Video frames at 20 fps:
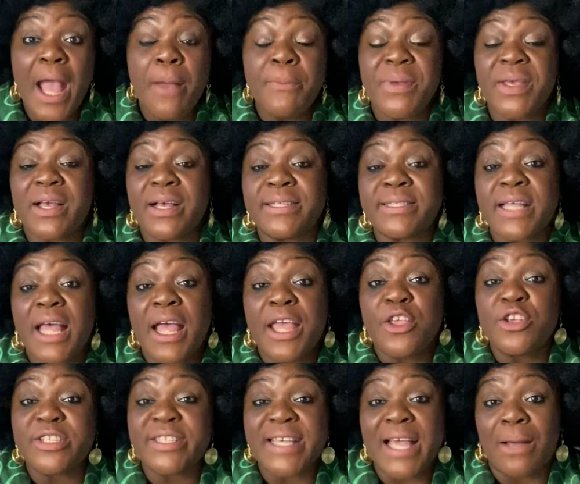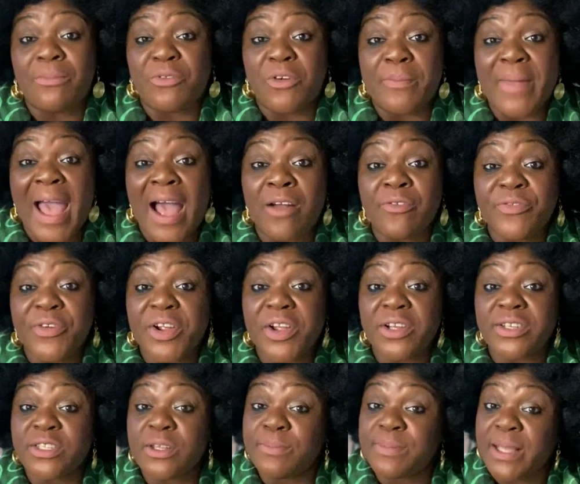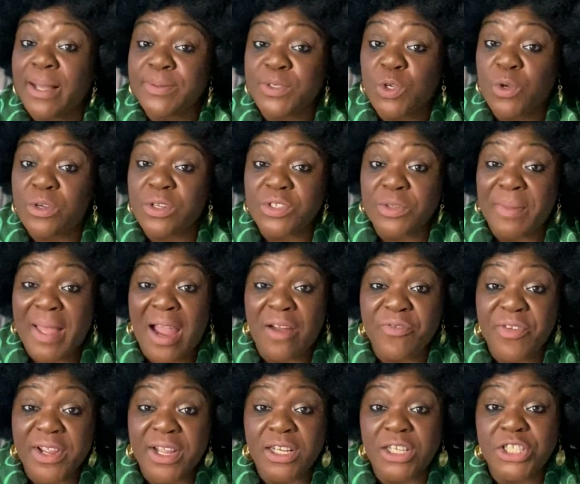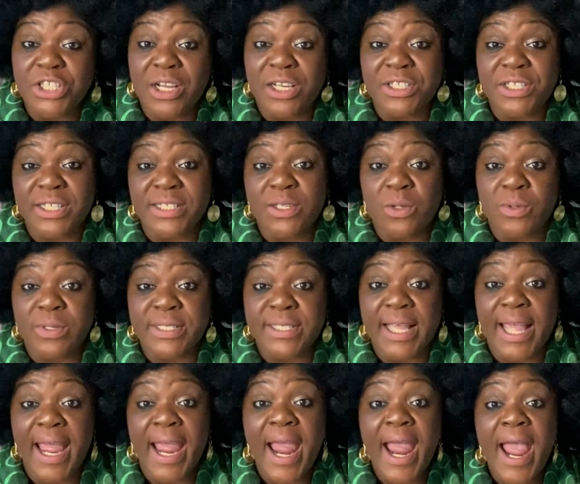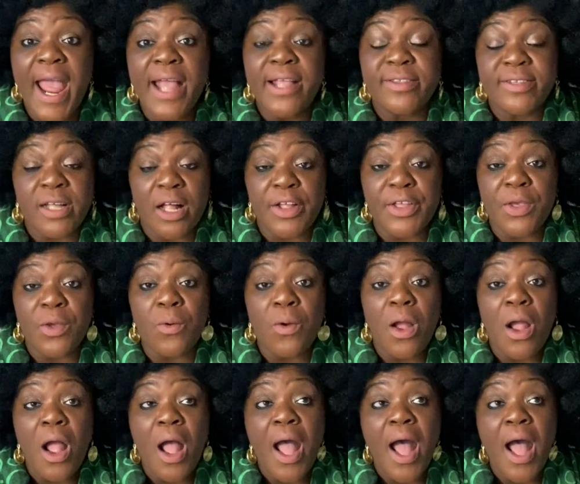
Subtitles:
Because, you see, I'm from Africa. Sometimes you go to some African churches, they will say, tell you,